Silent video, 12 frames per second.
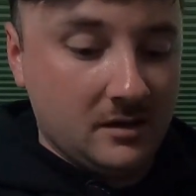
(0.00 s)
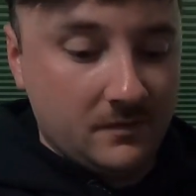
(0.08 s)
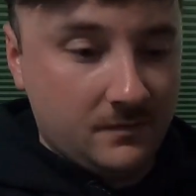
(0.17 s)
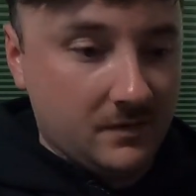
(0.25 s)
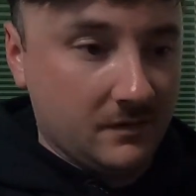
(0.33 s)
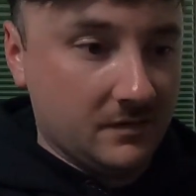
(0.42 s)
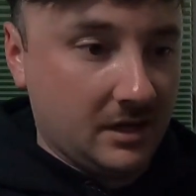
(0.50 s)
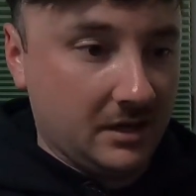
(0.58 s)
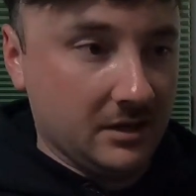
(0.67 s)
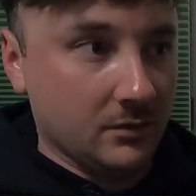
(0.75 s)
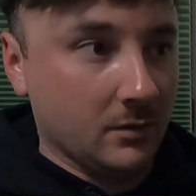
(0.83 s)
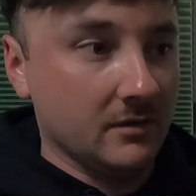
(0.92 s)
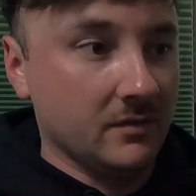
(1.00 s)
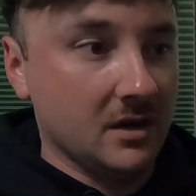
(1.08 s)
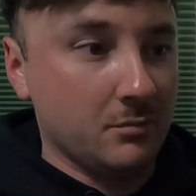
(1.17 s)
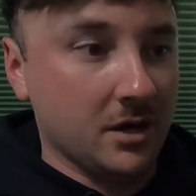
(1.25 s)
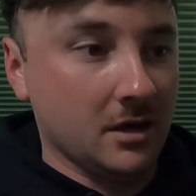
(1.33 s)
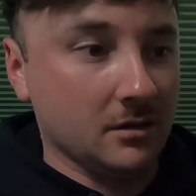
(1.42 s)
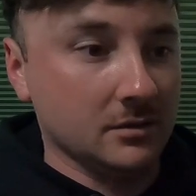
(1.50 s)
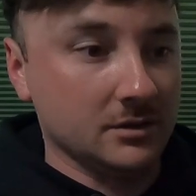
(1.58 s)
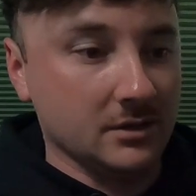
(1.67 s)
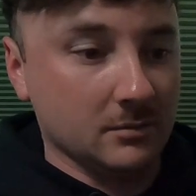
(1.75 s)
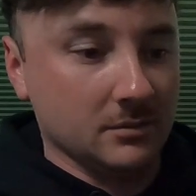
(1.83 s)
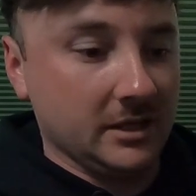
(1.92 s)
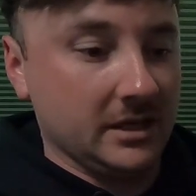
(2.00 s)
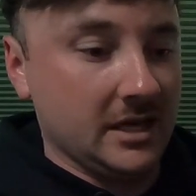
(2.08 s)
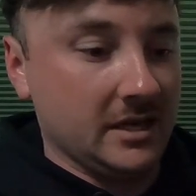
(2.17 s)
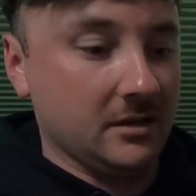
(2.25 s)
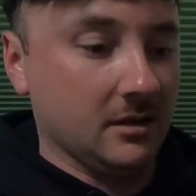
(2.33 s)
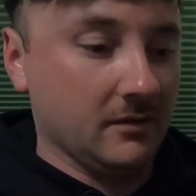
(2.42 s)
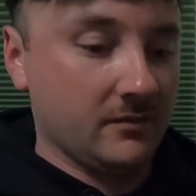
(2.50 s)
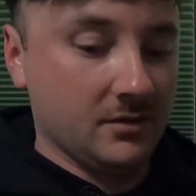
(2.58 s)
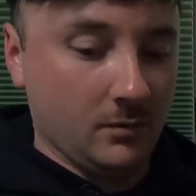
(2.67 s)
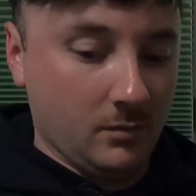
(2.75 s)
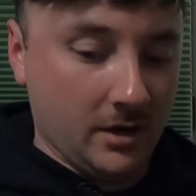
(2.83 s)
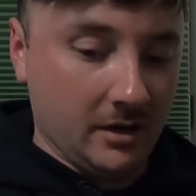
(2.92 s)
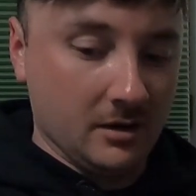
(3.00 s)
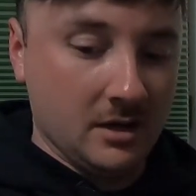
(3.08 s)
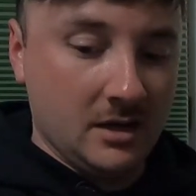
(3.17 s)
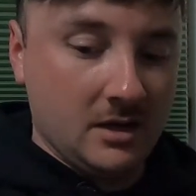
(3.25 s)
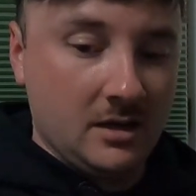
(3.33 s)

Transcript: 15 to 25 pounds, something like that, enough to where